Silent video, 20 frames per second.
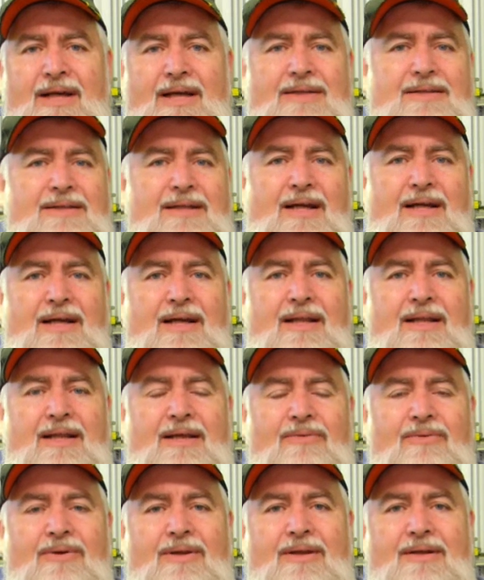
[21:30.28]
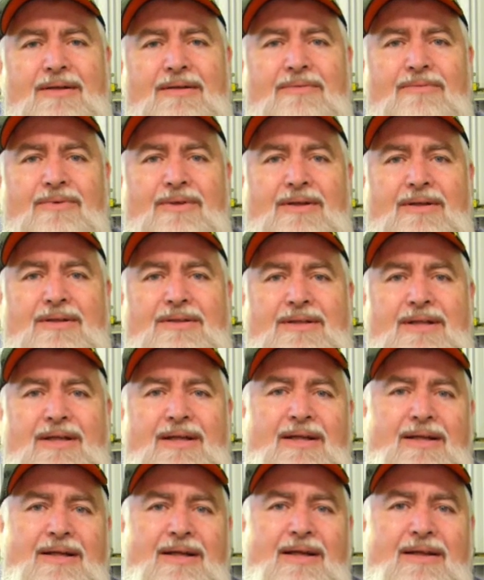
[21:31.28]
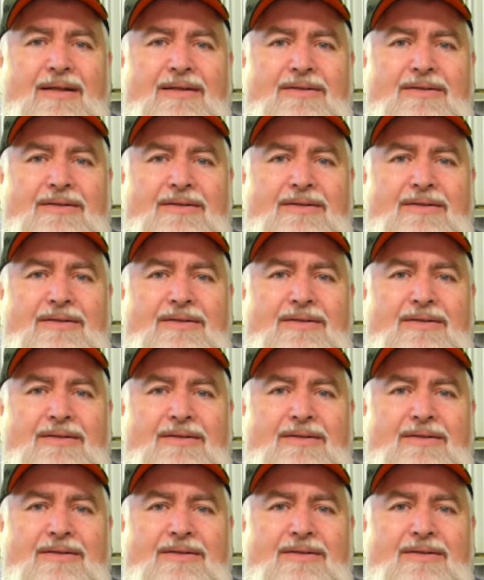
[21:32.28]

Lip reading: hasn't done anything with it. And with it sitting there,